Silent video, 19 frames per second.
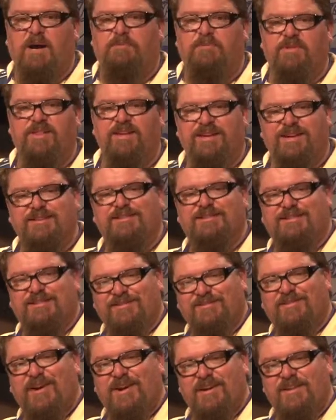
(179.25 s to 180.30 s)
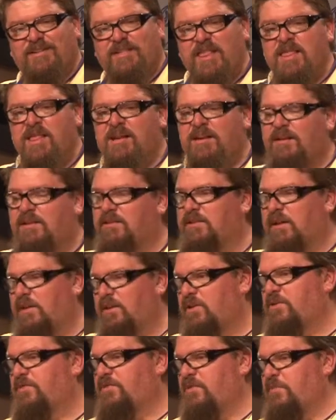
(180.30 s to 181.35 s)
cup of this, right? because I
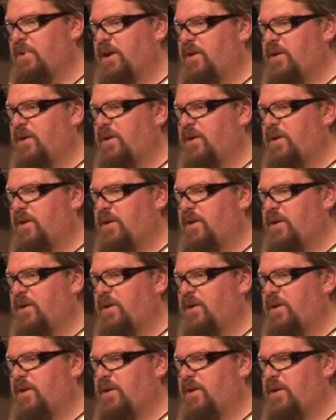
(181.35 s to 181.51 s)
learned from